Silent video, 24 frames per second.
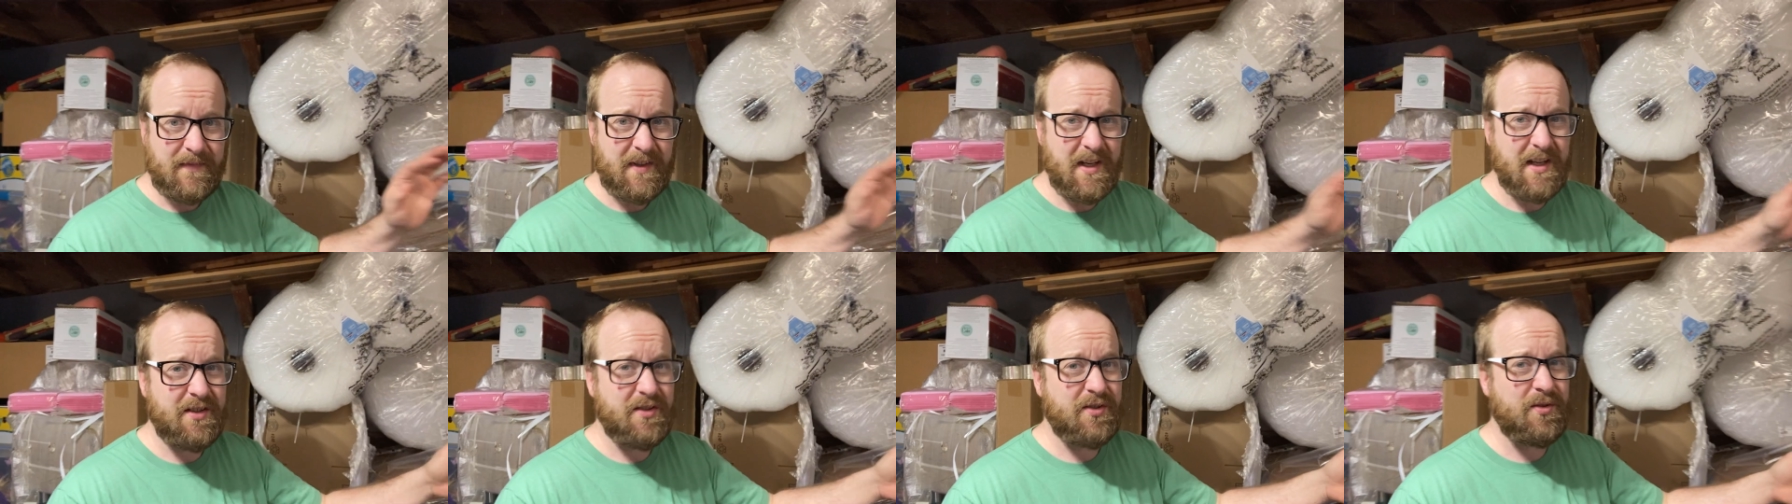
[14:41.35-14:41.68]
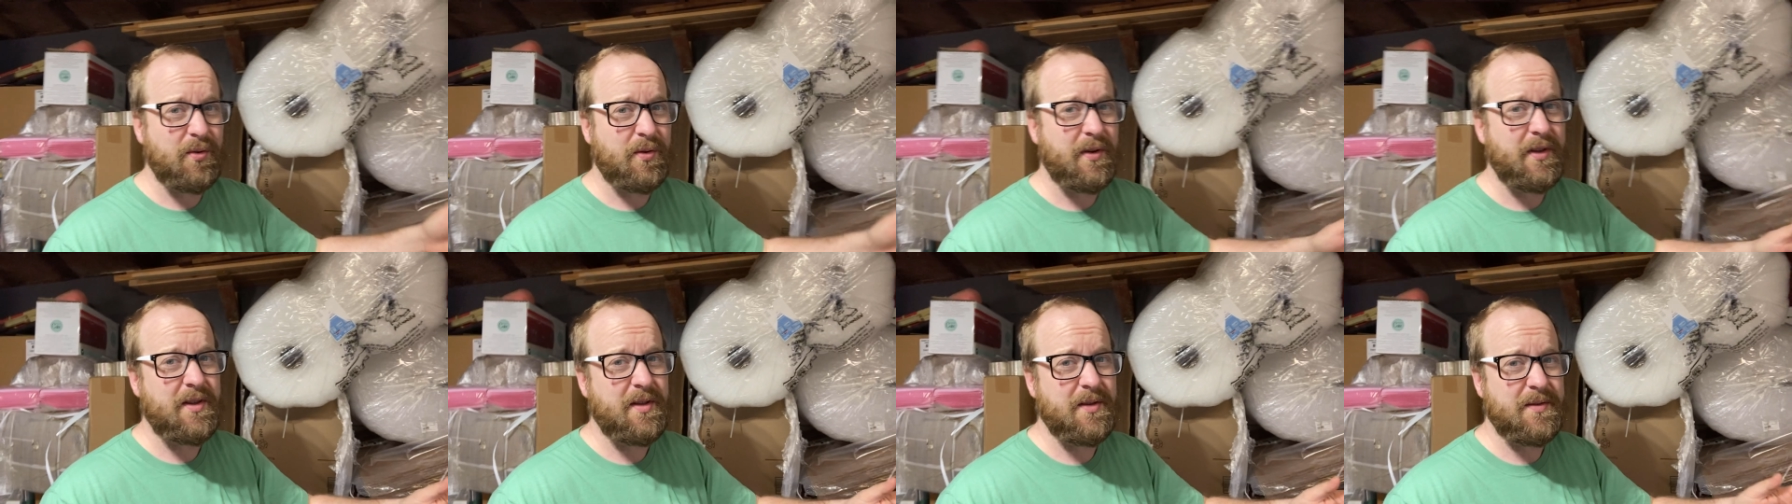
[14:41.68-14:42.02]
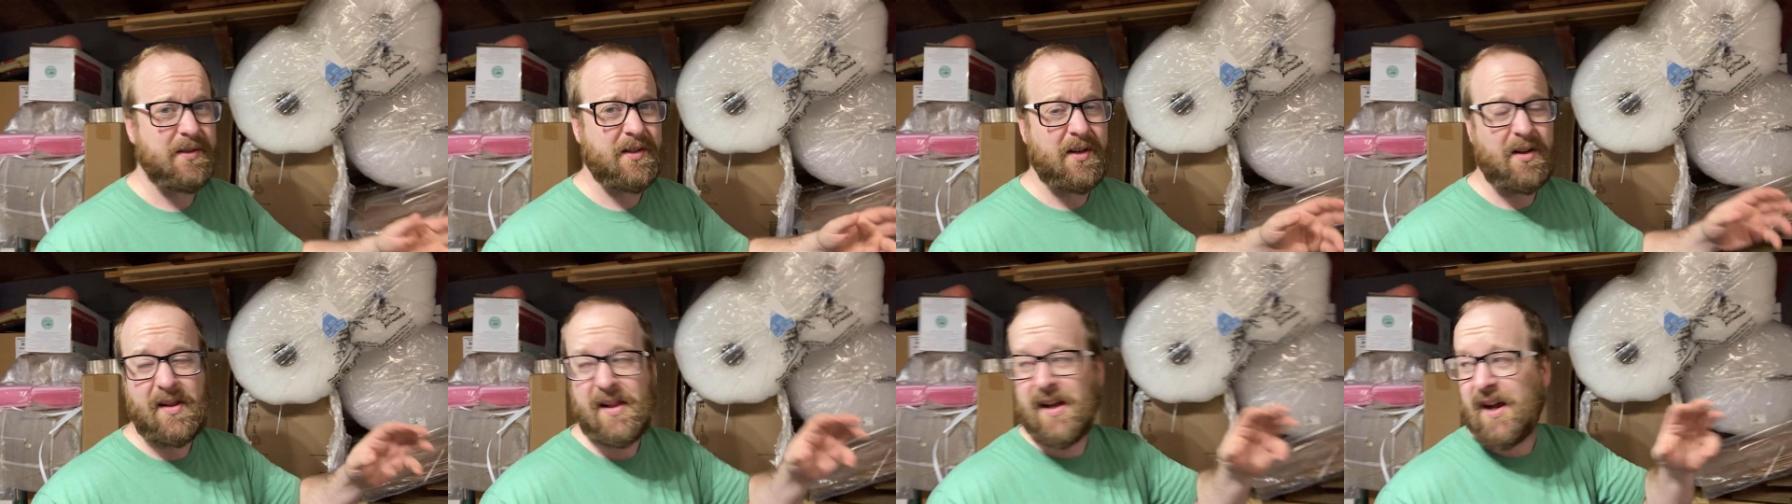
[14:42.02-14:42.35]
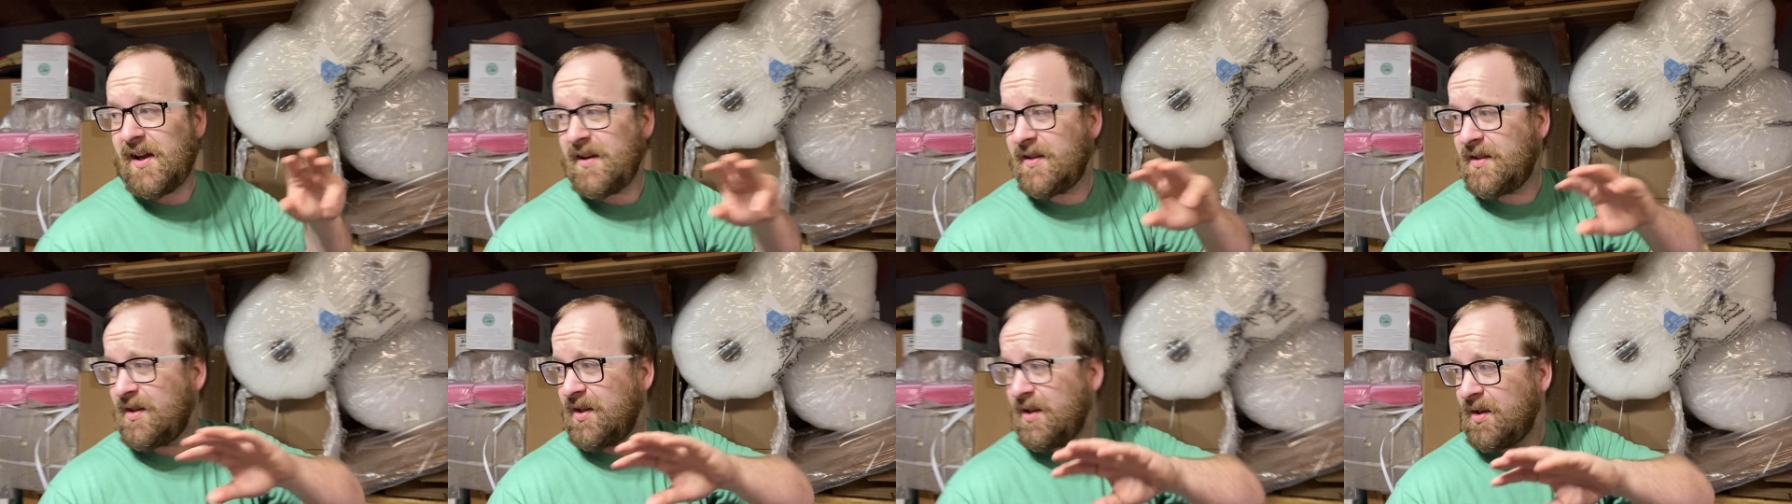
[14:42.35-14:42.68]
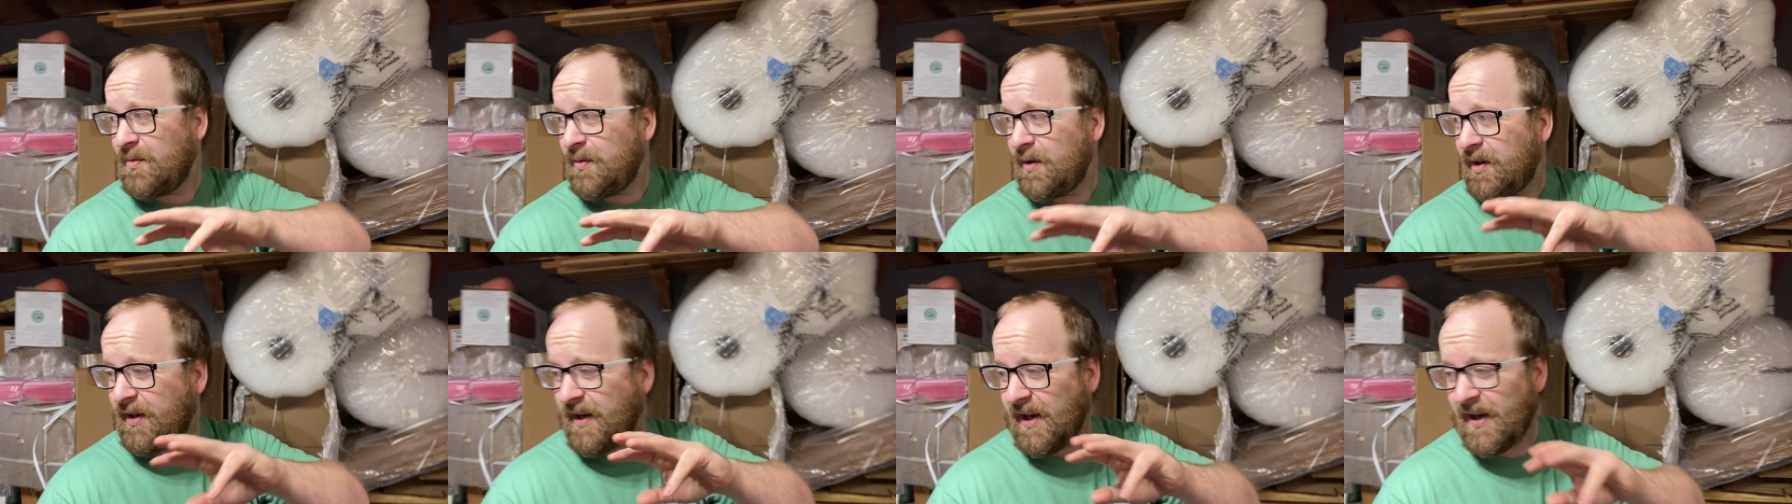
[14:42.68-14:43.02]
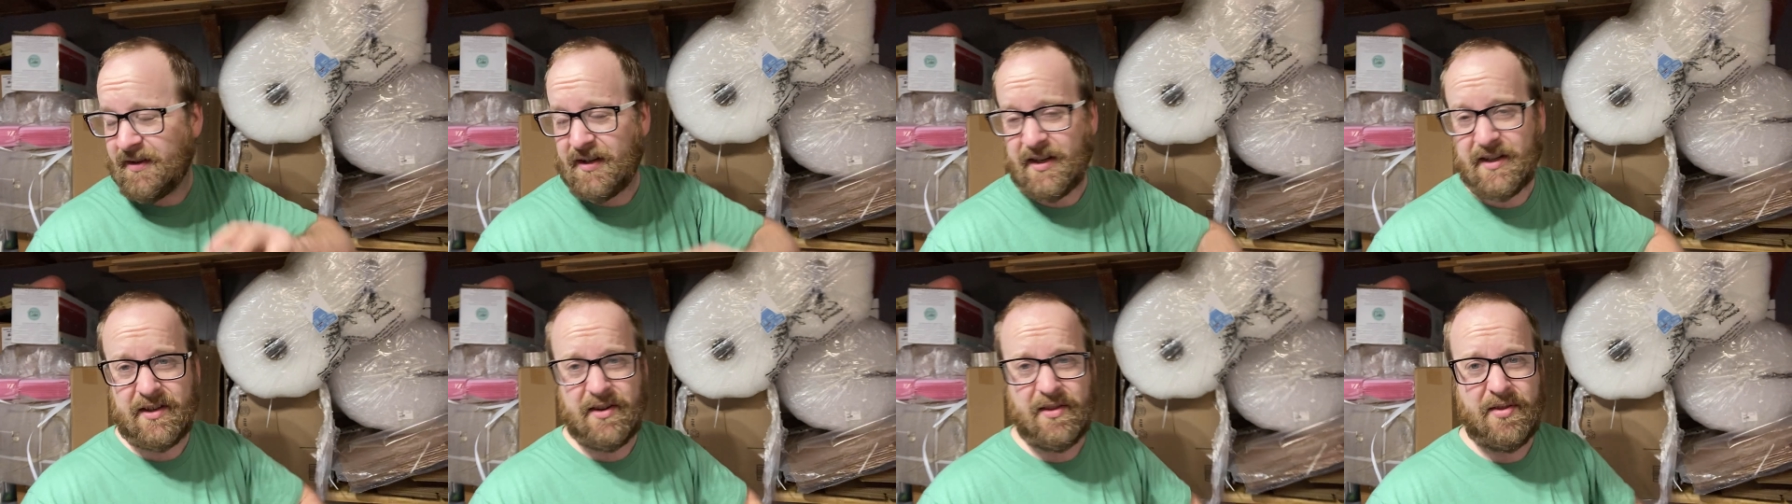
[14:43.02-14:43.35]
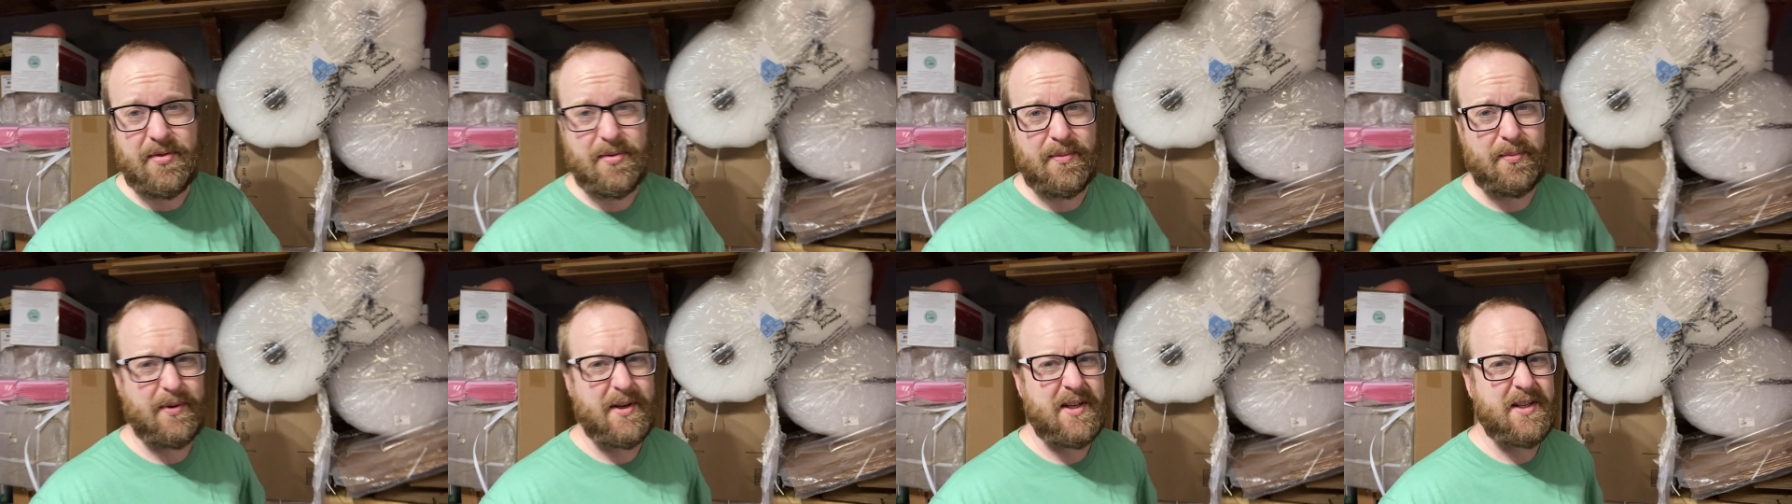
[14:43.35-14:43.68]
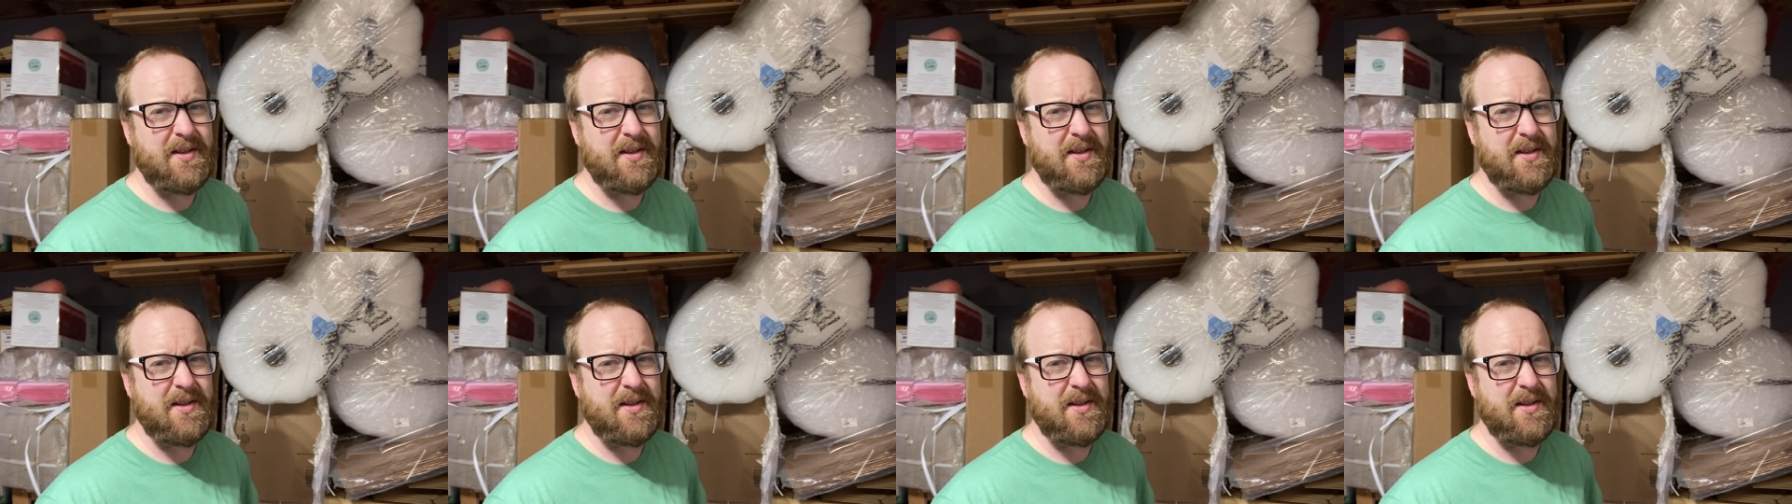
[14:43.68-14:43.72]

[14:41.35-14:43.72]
Sorted those all out. We are now down to 3